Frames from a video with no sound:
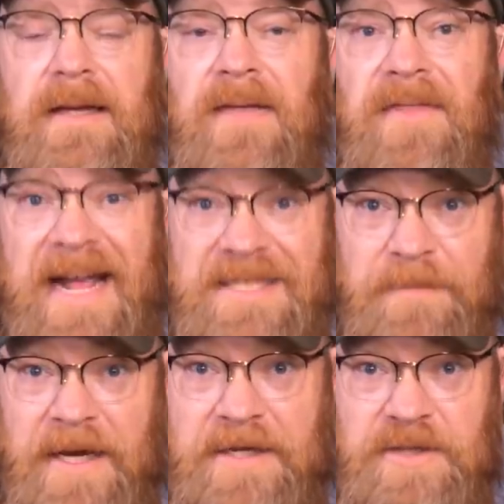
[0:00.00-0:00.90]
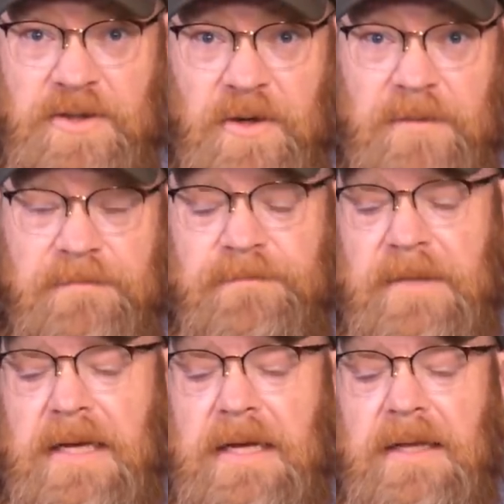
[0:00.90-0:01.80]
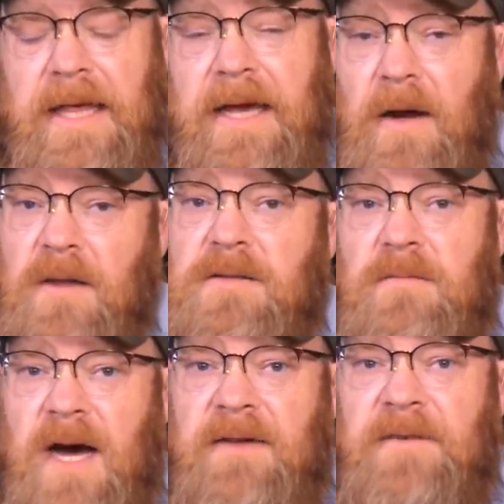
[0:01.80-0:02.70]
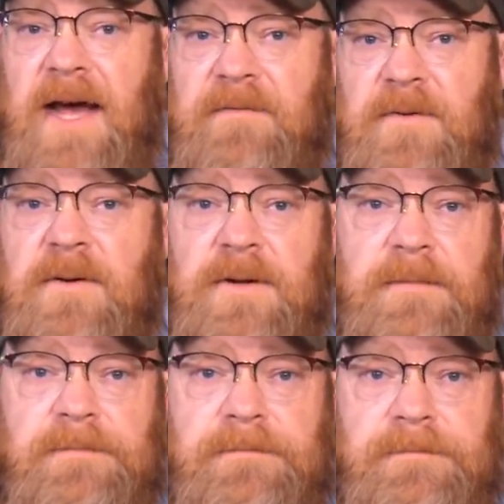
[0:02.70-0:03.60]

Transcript: And that's my concern. They can also modify it further.